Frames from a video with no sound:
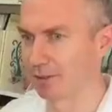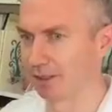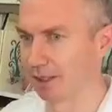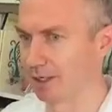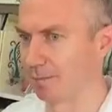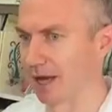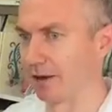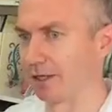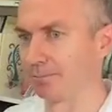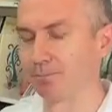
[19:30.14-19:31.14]
and think
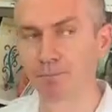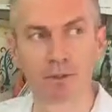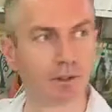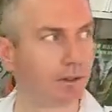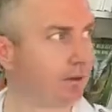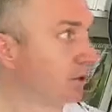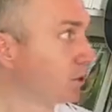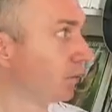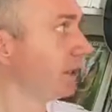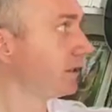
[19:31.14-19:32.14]
about it, there's a
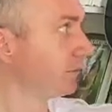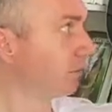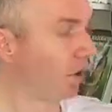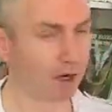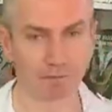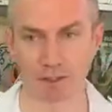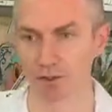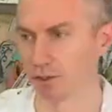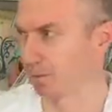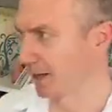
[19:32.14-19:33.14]
reason for all of this.
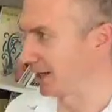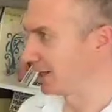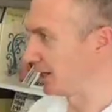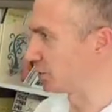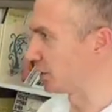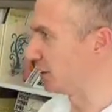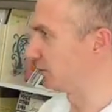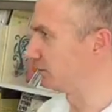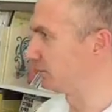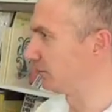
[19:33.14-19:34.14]
So the pancake
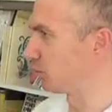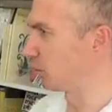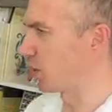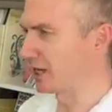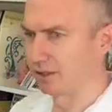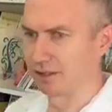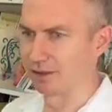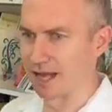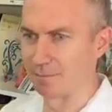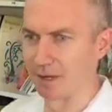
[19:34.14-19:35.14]
shell, why do you think
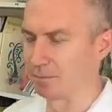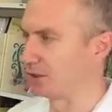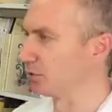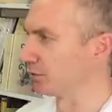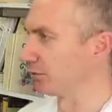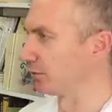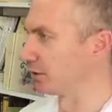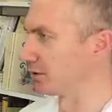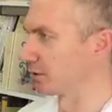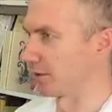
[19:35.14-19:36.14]
that might be useful for a
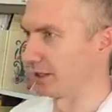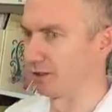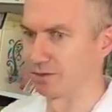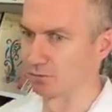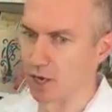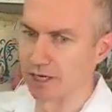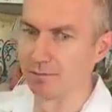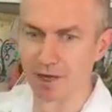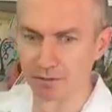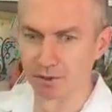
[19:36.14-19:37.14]
turtle that lives in rocky
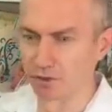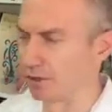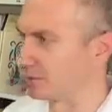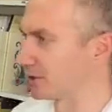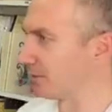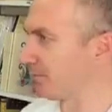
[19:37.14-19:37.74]
mountain streams?